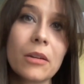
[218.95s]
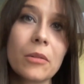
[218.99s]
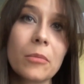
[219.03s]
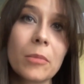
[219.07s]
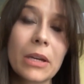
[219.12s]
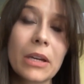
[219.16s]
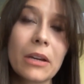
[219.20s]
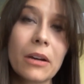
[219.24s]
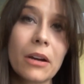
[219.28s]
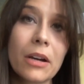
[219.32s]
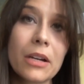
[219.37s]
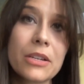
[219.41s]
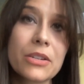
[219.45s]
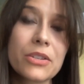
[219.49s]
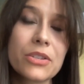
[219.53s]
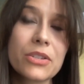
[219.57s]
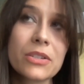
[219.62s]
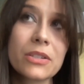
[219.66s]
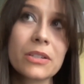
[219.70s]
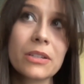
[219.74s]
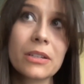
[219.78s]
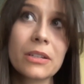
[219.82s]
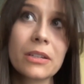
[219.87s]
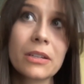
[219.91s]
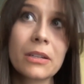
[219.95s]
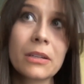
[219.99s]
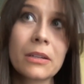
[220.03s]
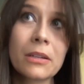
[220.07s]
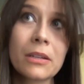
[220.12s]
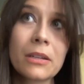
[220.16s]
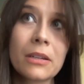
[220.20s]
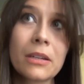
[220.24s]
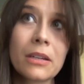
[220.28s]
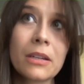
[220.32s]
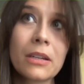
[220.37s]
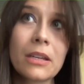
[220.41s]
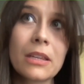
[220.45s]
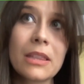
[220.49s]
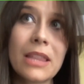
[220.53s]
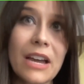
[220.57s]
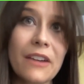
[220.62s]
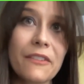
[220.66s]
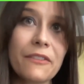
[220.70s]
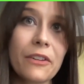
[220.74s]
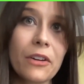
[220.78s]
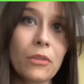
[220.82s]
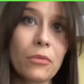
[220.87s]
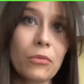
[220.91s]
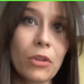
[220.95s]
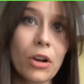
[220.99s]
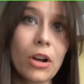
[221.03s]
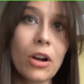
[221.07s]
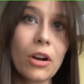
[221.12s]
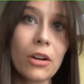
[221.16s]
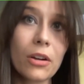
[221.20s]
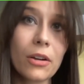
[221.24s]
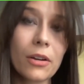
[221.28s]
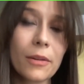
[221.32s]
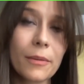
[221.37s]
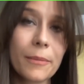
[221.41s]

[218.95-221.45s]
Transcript: oh my gosh, that felt wrong.